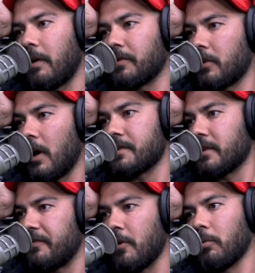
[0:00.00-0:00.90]
I was
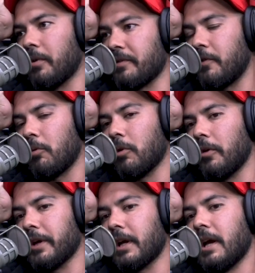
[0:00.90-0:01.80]
constantly foam rolling, foam
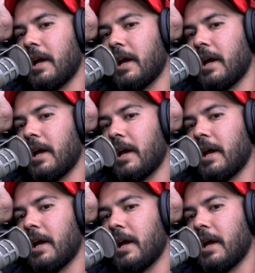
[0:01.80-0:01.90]
rolling.